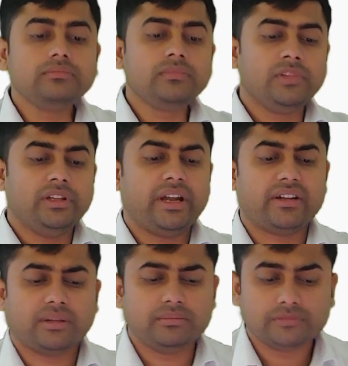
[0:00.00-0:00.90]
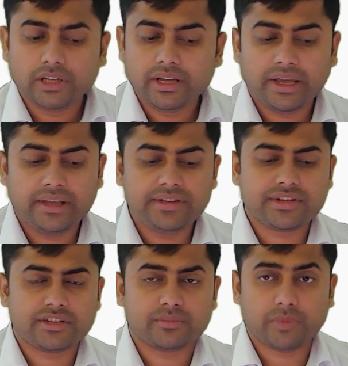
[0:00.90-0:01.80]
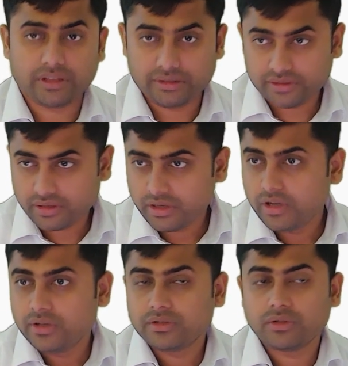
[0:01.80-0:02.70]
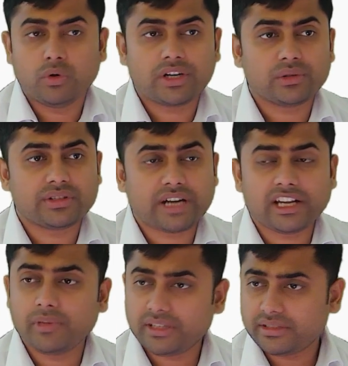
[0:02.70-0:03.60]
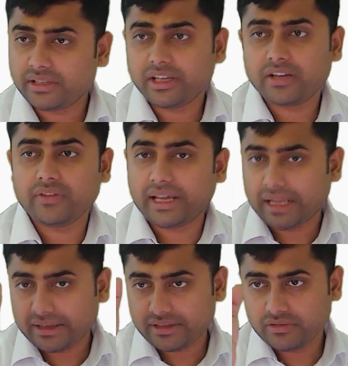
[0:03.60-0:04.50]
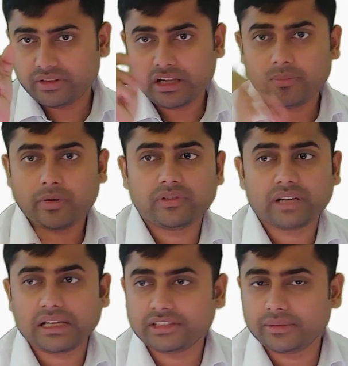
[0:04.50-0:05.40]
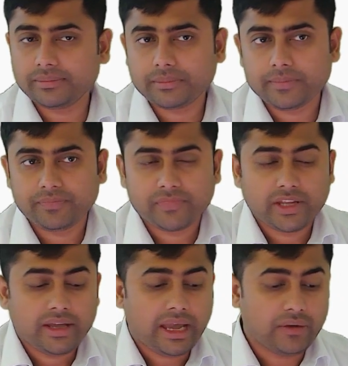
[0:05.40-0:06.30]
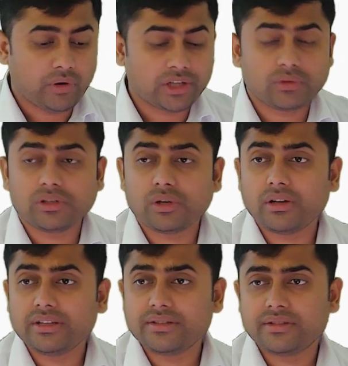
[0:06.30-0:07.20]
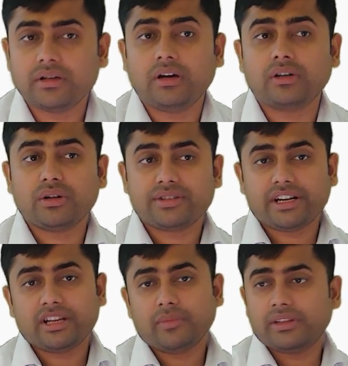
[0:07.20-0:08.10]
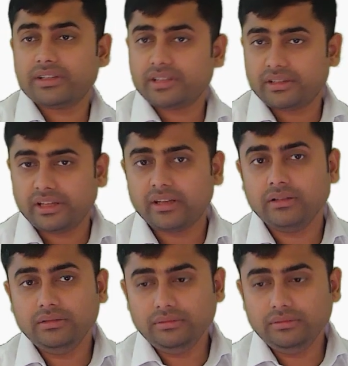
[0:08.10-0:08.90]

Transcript: There are some instance methods. So whatever the static methods are there, we can access with the help of class name, and whatever the non-static methods are there,